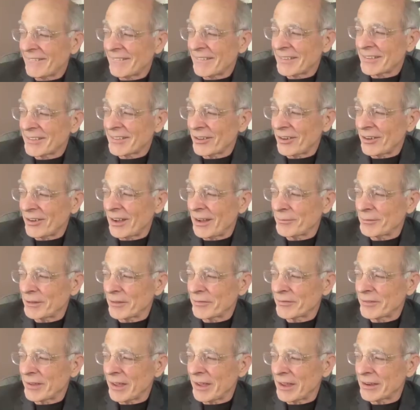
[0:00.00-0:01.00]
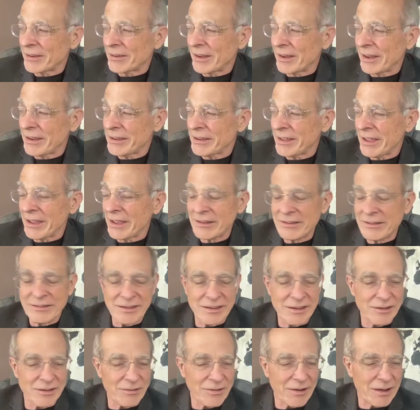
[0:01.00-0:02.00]
so I'm left-handed,
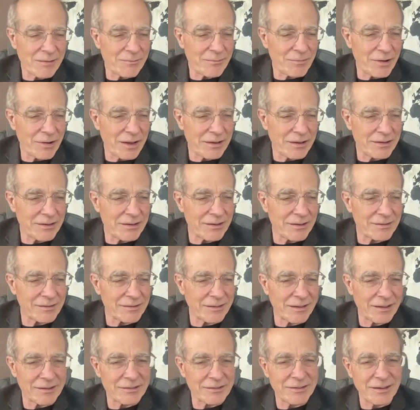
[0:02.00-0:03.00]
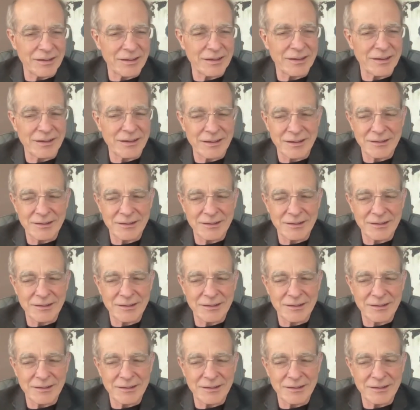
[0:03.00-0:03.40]
ADHD, right brain dyslexic.